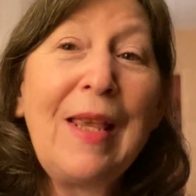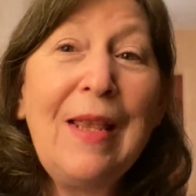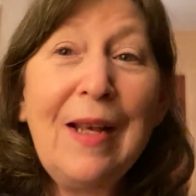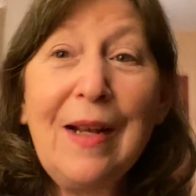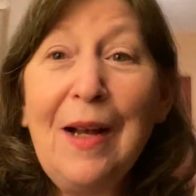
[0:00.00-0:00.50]

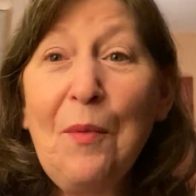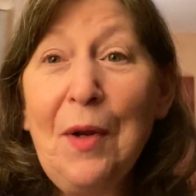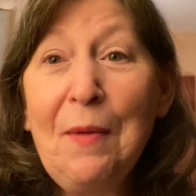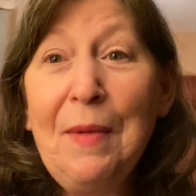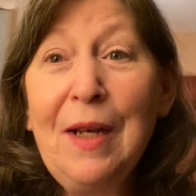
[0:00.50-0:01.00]
Then God
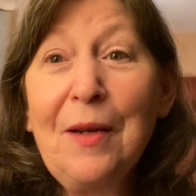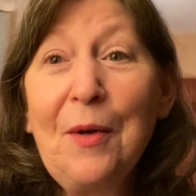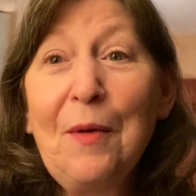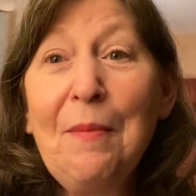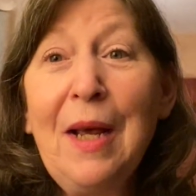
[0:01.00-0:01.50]
wanted me to
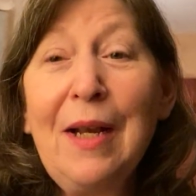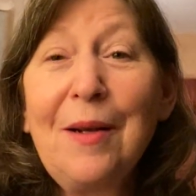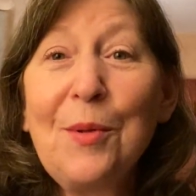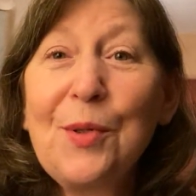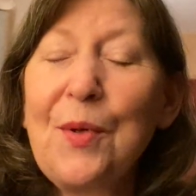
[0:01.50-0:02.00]
go to
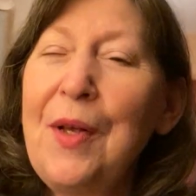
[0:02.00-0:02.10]
medical school.